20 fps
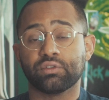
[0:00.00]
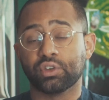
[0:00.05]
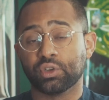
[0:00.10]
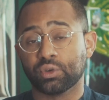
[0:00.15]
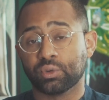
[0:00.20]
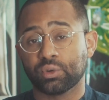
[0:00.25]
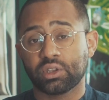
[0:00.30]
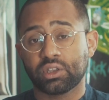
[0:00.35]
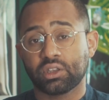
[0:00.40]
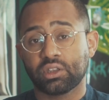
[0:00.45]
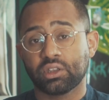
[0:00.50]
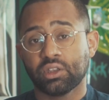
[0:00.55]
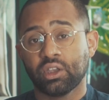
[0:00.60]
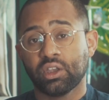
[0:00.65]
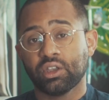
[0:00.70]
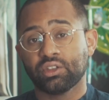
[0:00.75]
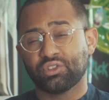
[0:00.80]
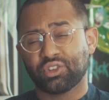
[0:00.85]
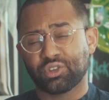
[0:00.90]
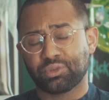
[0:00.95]

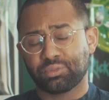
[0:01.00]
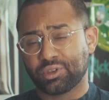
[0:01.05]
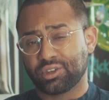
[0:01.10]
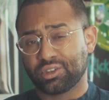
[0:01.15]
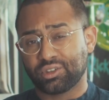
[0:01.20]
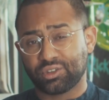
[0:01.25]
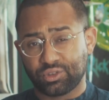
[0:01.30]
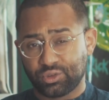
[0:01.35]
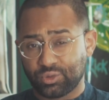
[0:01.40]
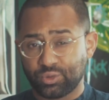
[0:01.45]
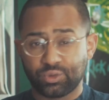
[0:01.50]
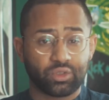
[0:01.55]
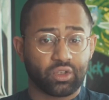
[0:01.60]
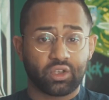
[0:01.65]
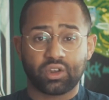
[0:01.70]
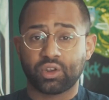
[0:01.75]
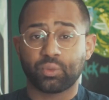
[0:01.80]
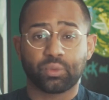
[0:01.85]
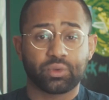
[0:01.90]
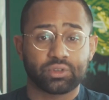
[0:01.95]
doing just because you
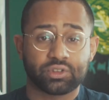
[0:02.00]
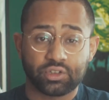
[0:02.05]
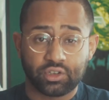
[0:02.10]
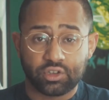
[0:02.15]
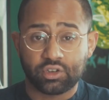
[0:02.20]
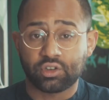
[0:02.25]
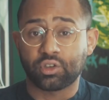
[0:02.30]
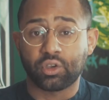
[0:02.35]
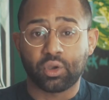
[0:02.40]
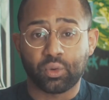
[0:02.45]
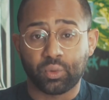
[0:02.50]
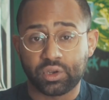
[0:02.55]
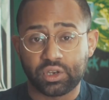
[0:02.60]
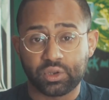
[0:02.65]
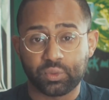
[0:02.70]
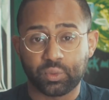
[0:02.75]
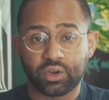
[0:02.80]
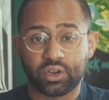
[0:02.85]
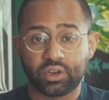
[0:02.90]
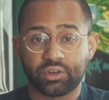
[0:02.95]
thought it wasn't going to go
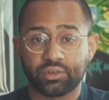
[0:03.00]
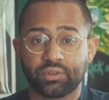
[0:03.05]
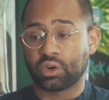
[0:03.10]
anywhere.